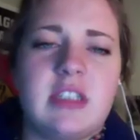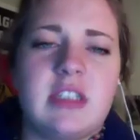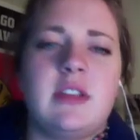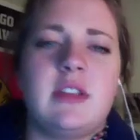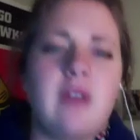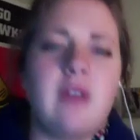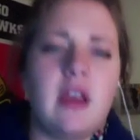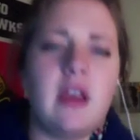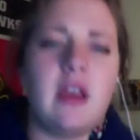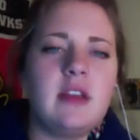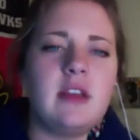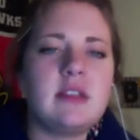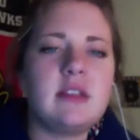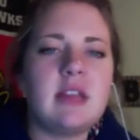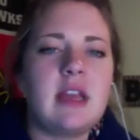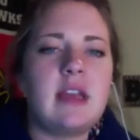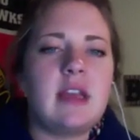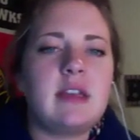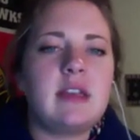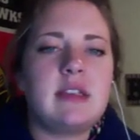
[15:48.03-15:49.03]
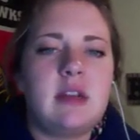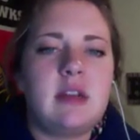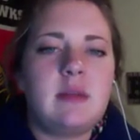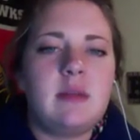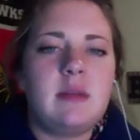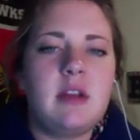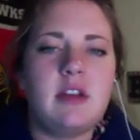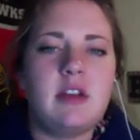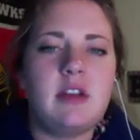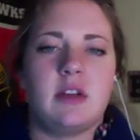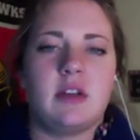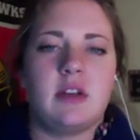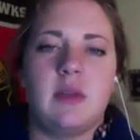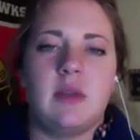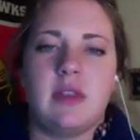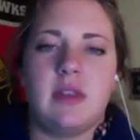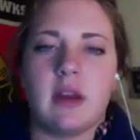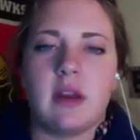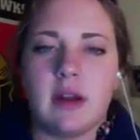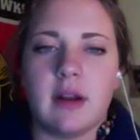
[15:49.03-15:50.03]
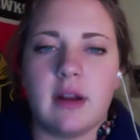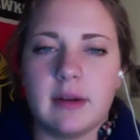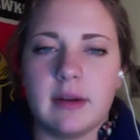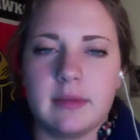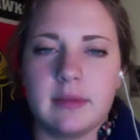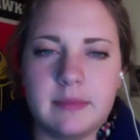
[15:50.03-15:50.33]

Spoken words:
the values x are measured without error.